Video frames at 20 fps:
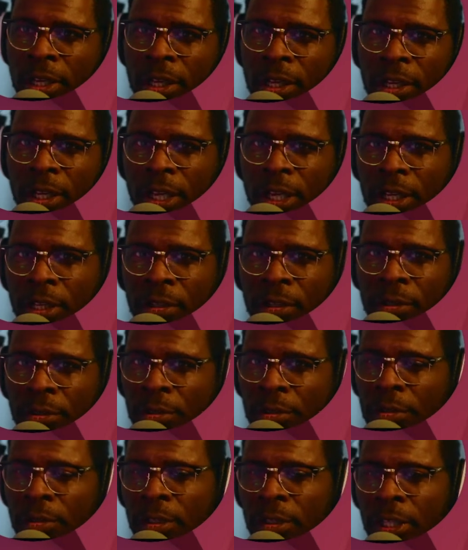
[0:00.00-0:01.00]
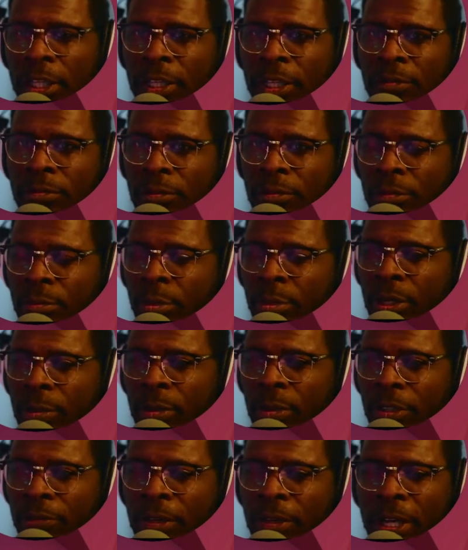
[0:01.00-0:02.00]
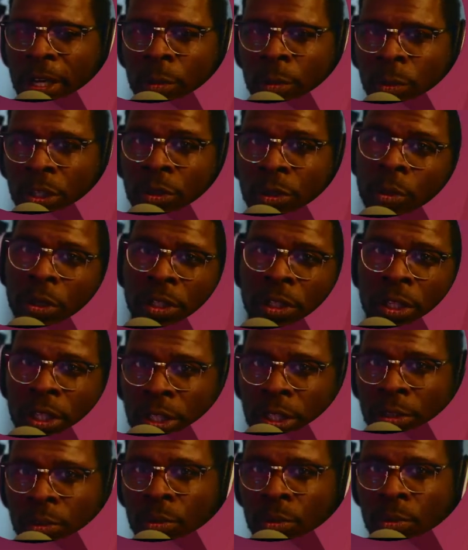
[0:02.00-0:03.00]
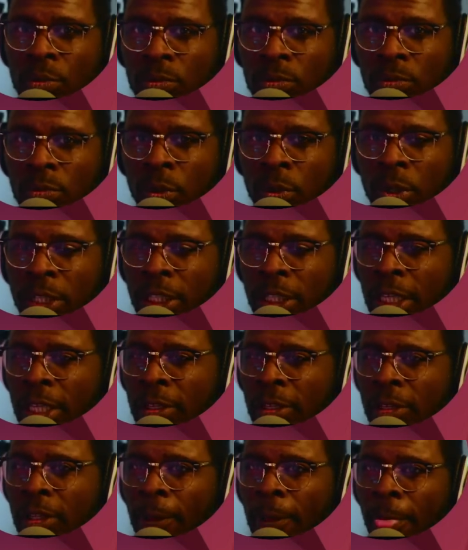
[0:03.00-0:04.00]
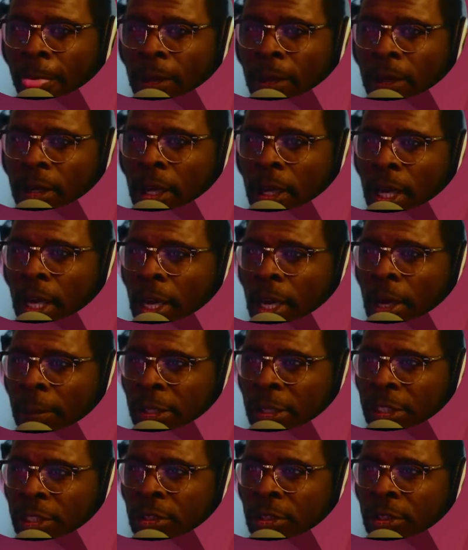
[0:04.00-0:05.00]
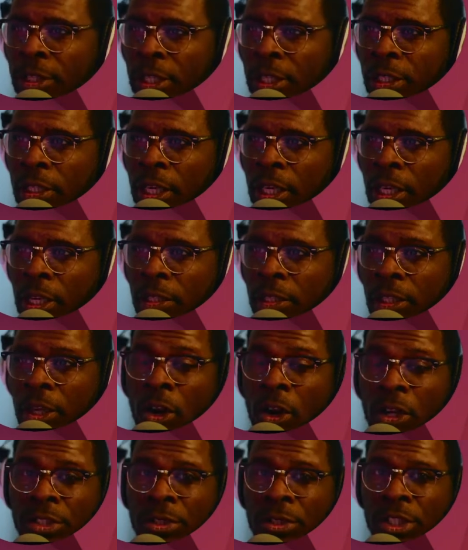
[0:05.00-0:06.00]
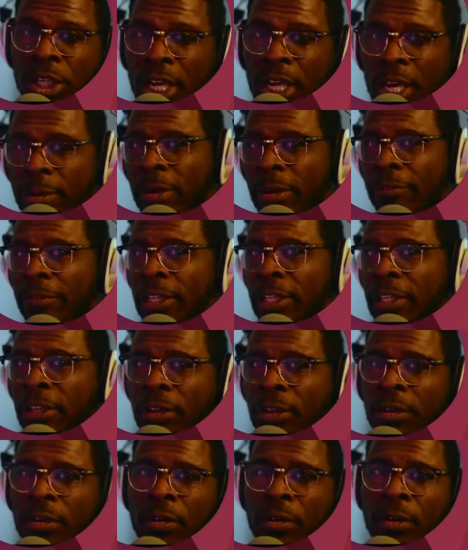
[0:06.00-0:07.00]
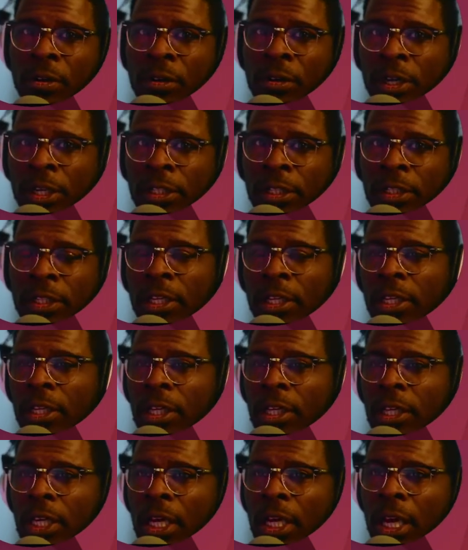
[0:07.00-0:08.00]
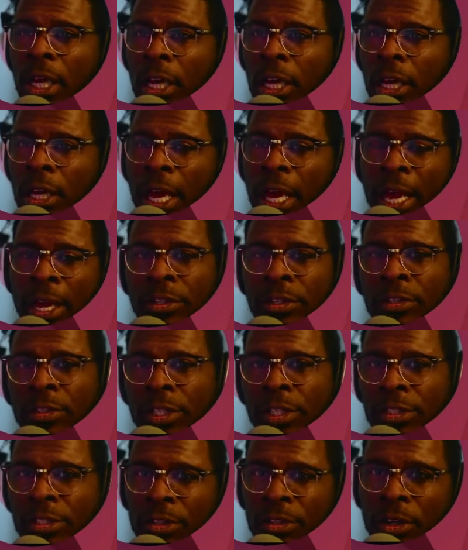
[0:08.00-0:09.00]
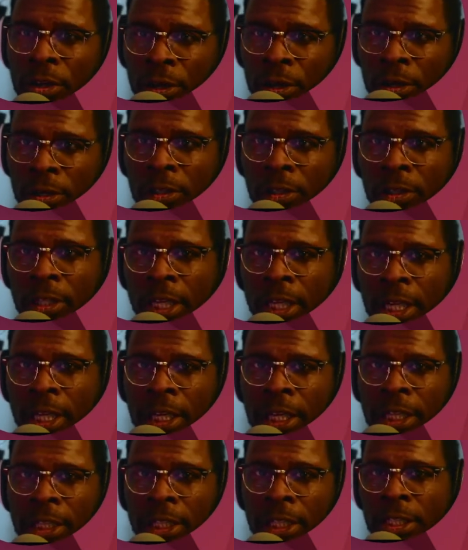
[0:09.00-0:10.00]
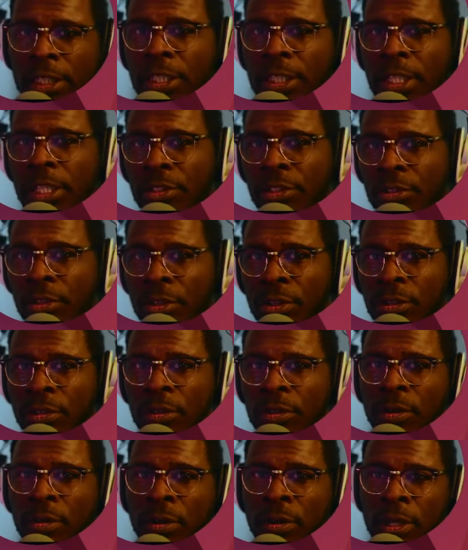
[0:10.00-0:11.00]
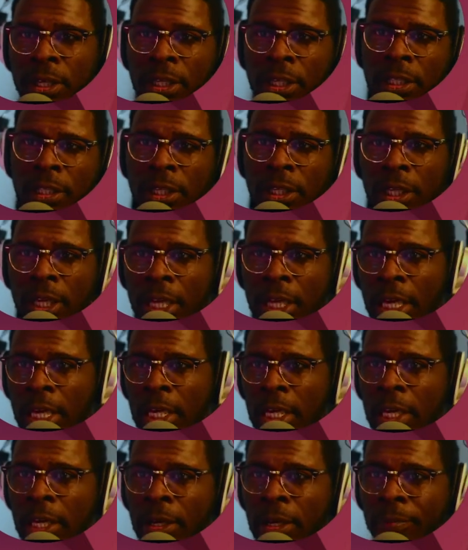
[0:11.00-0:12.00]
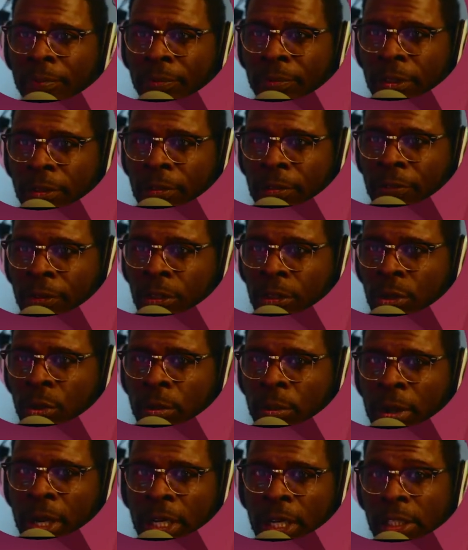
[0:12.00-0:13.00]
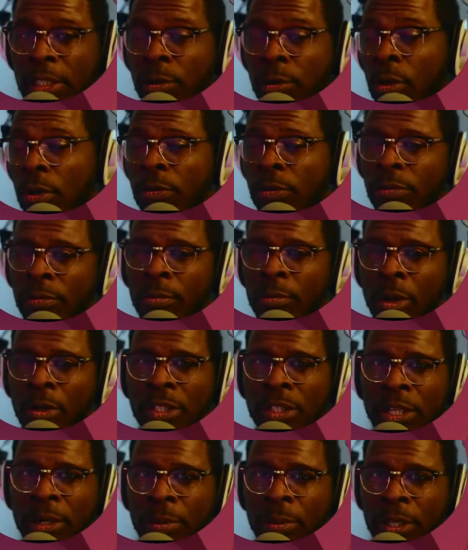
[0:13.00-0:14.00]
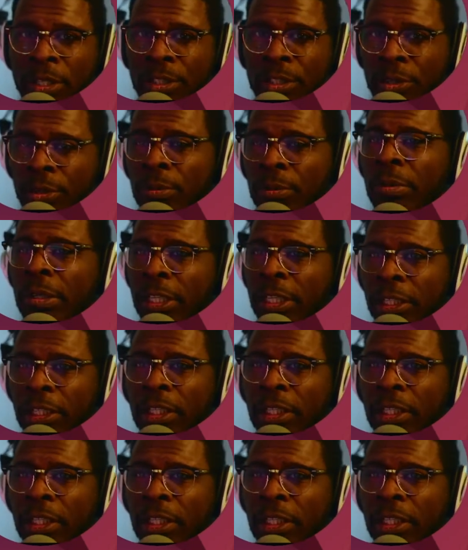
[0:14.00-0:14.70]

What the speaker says: in Google and pretty much find which one that you want to get. But you can also check out my video on how to install a Linux distro on a VirtualBox. Well, mostly Ubuntu, but